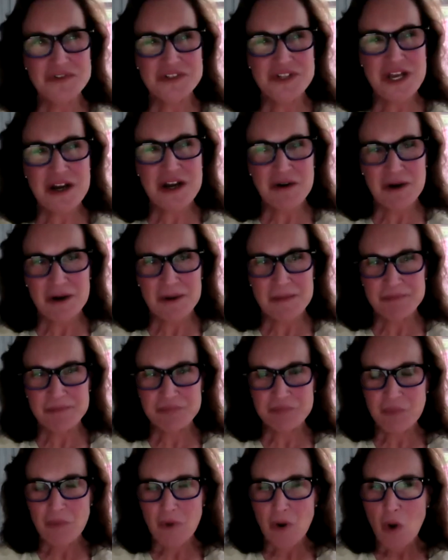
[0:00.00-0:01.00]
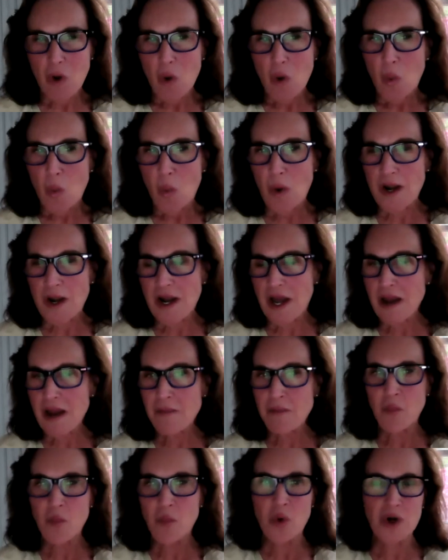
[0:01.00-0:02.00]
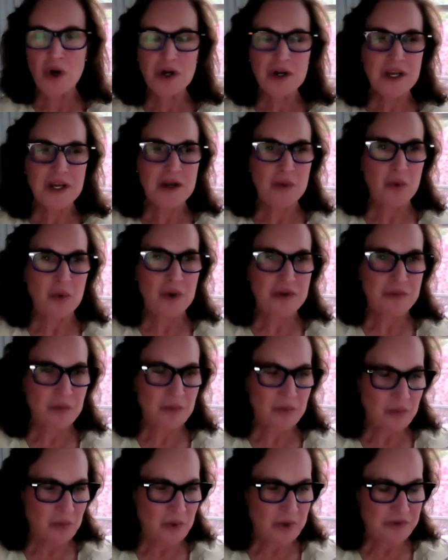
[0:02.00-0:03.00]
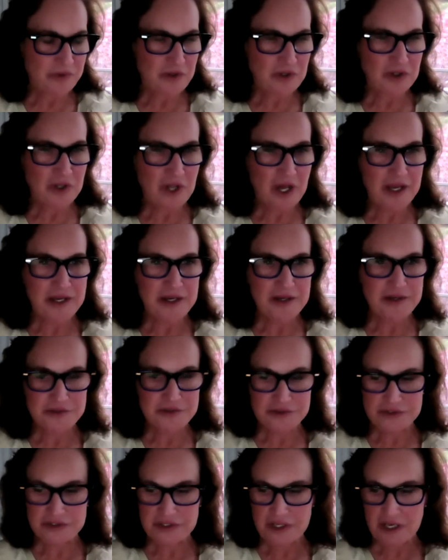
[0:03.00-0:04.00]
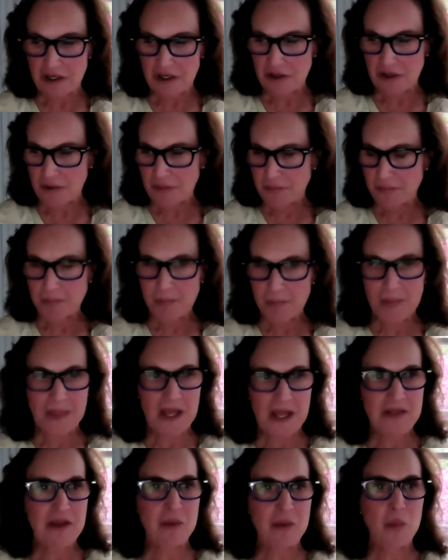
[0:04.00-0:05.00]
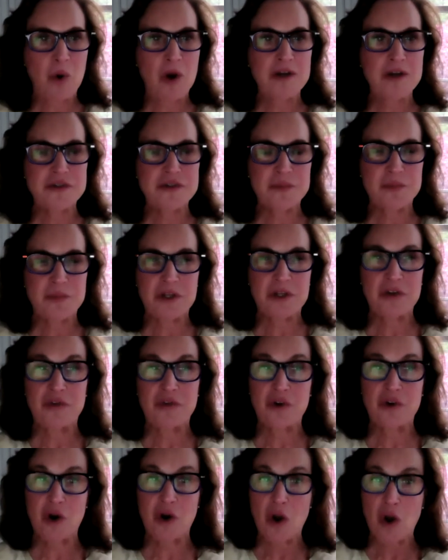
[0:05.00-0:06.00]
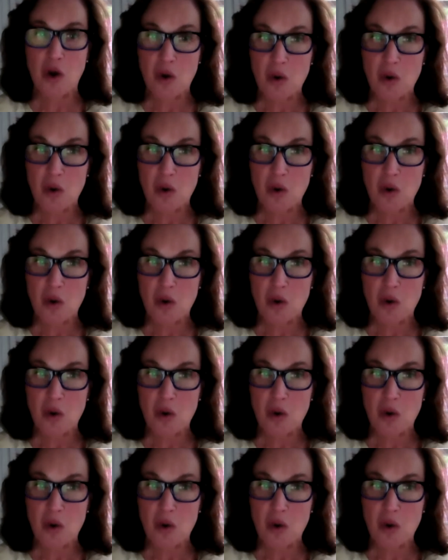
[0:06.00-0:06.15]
Sarah, when I'm working with with clients um, and they want to build their